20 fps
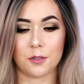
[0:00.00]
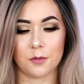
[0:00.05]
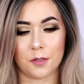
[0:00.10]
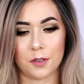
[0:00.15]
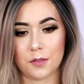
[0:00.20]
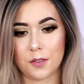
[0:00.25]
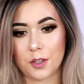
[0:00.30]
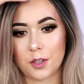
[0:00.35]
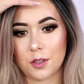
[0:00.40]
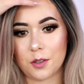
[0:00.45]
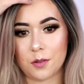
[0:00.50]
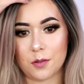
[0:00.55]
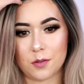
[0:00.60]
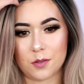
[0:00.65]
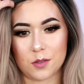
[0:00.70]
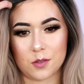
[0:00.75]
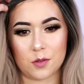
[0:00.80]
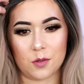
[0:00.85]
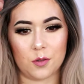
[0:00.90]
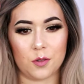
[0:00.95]
review,
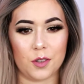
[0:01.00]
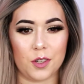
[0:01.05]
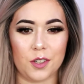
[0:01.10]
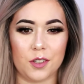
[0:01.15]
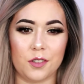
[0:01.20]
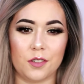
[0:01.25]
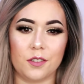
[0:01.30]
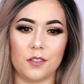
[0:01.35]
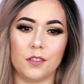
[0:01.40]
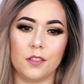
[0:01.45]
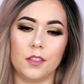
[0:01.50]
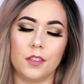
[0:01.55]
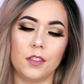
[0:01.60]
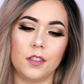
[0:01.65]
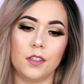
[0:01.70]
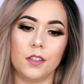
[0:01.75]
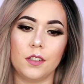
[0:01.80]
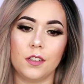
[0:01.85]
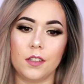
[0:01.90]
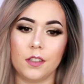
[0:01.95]
tutorial,
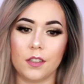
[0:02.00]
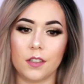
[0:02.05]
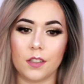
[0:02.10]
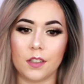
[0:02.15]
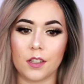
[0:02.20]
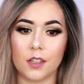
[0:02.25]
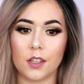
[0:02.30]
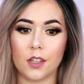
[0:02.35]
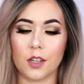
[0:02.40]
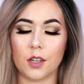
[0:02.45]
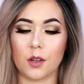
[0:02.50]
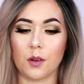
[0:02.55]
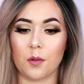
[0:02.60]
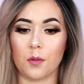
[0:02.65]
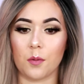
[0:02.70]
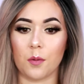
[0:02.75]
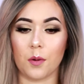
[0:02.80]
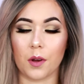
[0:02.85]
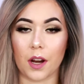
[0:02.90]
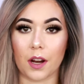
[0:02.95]

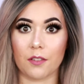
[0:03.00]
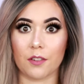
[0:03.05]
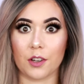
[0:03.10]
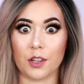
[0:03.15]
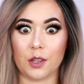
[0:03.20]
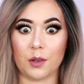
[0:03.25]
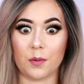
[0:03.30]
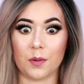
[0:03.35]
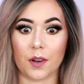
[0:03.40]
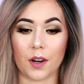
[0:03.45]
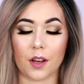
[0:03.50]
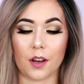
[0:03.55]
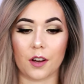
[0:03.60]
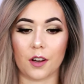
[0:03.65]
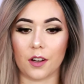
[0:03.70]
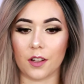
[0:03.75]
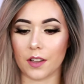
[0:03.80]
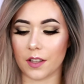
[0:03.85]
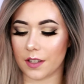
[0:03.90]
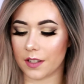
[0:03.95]
whatever you want to
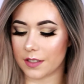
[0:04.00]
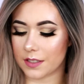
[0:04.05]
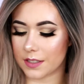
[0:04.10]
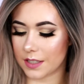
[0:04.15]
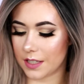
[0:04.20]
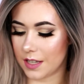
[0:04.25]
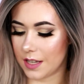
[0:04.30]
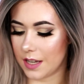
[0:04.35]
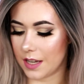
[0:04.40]
call it.